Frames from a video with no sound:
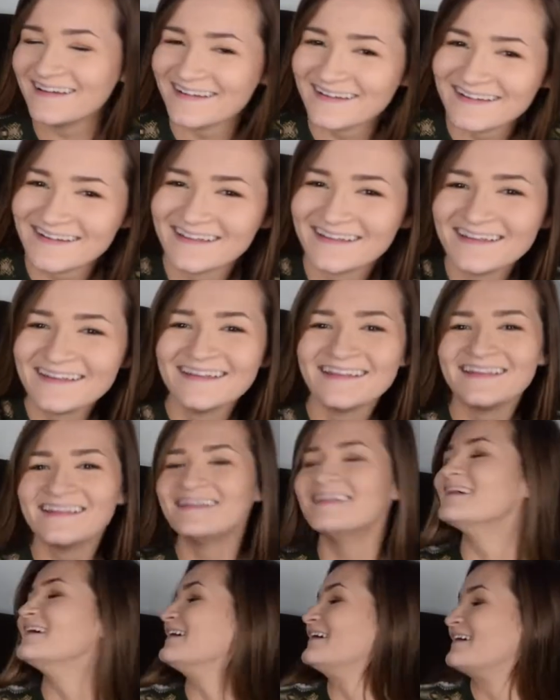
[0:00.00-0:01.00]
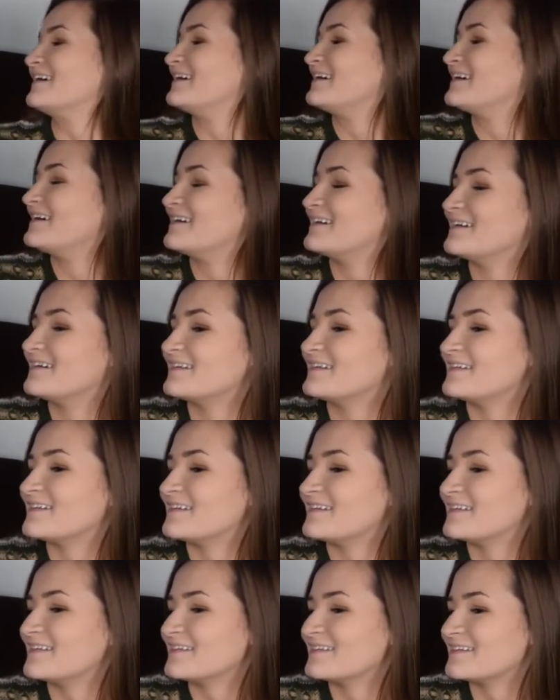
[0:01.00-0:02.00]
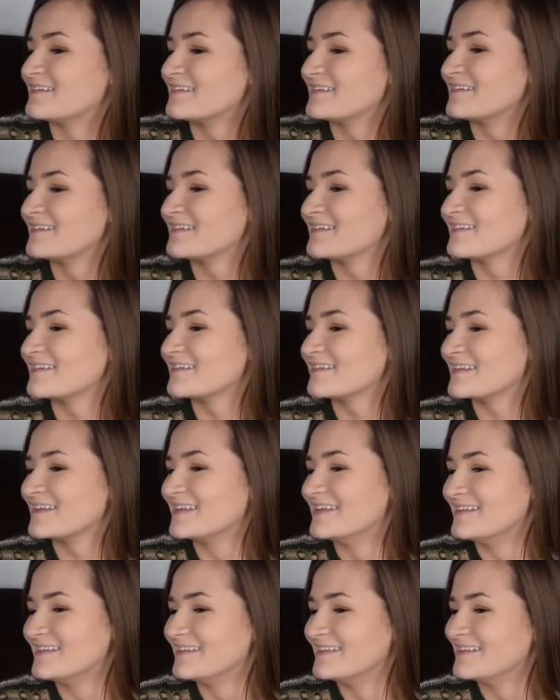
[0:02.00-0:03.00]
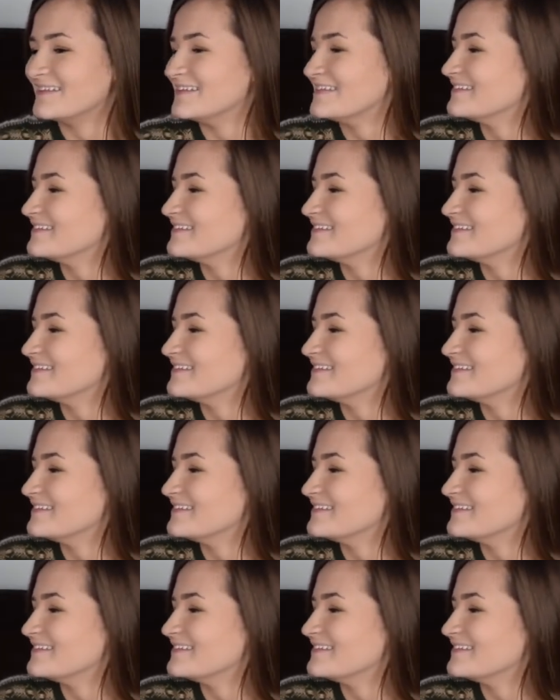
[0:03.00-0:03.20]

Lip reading: [no speech]